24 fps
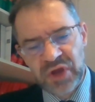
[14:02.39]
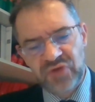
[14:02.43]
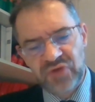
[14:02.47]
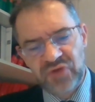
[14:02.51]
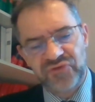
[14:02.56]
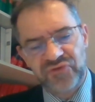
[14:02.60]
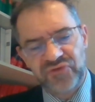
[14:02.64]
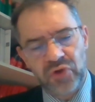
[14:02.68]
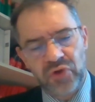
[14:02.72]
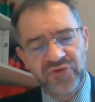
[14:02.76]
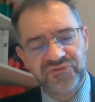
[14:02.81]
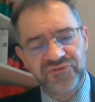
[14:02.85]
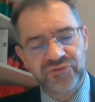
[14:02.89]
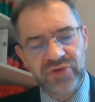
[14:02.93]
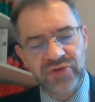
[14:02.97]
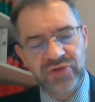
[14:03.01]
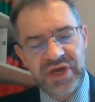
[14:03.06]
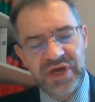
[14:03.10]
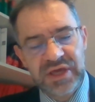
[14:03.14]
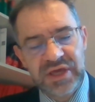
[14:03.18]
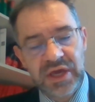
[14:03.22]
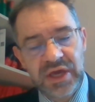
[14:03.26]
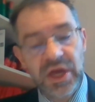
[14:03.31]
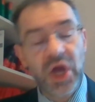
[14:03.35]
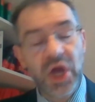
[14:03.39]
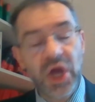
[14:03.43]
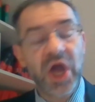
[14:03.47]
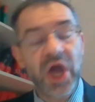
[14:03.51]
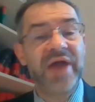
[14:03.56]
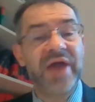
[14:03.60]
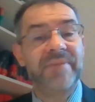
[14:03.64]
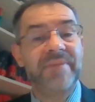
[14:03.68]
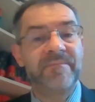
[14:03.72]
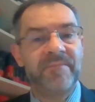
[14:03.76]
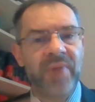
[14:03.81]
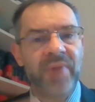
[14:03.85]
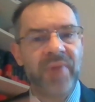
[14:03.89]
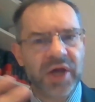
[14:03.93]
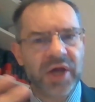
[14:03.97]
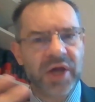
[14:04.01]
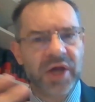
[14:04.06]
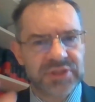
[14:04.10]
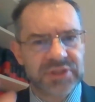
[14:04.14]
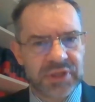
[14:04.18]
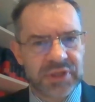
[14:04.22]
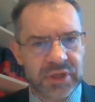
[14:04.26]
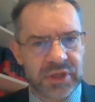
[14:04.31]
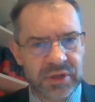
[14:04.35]
for offering a
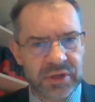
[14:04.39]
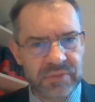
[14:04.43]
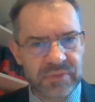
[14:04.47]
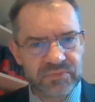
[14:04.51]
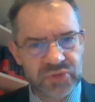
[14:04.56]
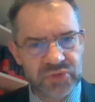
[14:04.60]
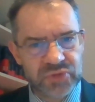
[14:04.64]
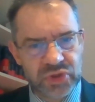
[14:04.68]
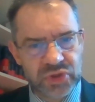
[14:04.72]
model to